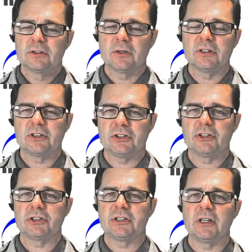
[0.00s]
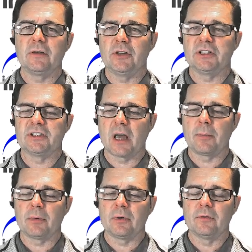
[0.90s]
This is just to give you an
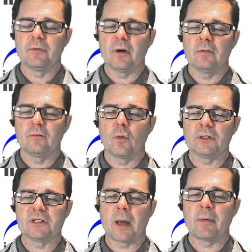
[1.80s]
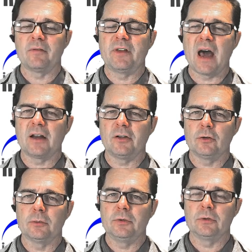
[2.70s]
example of what type of data
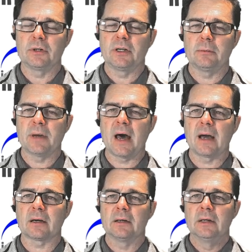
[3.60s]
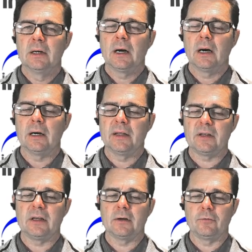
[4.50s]
you'll get back at
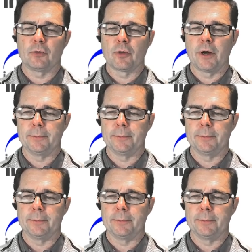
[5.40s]
the end of your run.